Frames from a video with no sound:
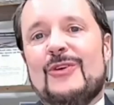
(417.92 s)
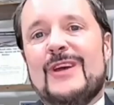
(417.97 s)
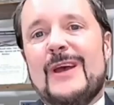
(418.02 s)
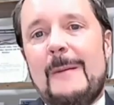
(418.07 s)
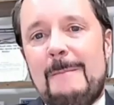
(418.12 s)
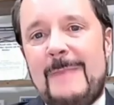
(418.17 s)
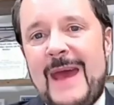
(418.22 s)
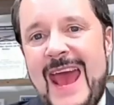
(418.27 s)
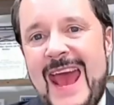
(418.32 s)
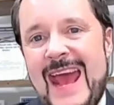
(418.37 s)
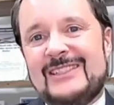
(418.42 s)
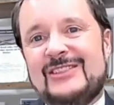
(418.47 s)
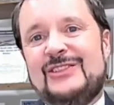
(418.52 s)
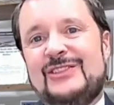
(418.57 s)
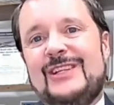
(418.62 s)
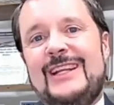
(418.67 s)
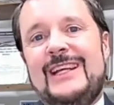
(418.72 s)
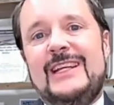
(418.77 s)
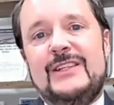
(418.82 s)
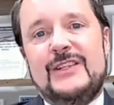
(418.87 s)

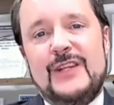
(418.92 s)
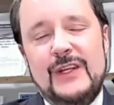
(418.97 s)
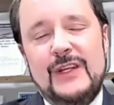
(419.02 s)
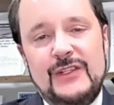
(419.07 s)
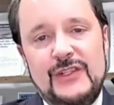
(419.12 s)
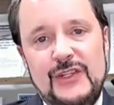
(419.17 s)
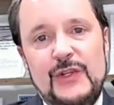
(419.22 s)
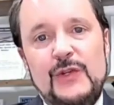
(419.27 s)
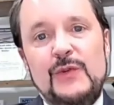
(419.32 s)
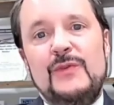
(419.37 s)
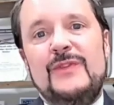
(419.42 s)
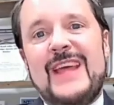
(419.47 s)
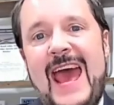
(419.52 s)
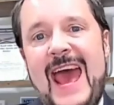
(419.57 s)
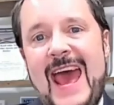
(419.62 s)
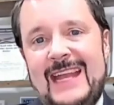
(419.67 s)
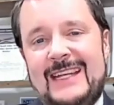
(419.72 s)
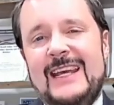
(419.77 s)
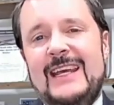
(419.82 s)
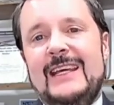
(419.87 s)
capacity to do
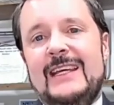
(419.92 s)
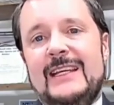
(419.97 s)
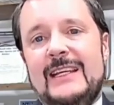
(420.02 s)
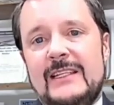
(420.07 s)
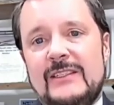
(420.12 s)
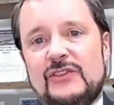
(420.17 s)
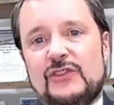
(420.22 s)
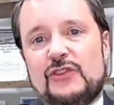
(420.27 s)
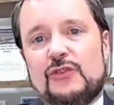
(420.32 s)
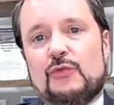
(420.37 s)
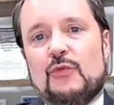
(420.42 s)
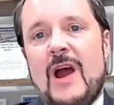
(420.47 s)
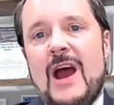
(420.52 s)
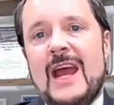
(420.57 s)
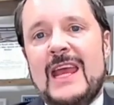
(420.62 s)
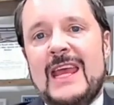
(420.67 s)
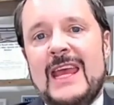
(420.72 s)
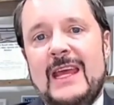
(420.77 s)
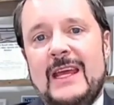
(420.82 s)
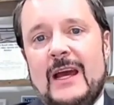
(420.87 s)
that is
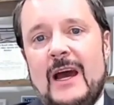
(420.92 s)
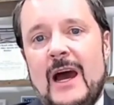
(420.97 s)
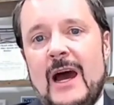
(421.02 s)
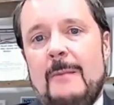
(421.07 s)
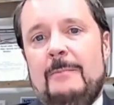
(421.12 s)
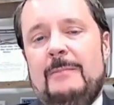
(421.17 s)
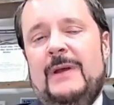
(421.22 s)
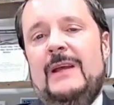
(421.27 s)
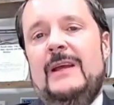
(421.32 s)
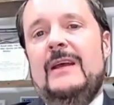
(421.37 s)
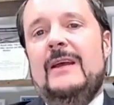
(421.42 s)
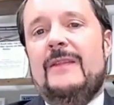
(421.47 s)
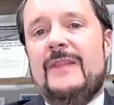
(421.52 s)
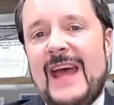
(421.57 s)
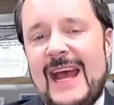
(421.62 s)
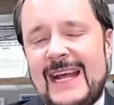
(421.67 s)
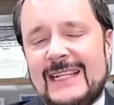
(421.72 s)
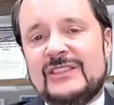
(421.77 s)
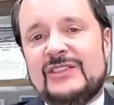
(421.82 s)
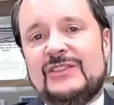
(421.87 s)
drying up.
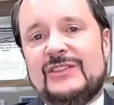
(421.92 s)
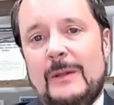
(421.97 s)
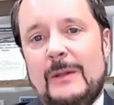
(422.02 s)
That's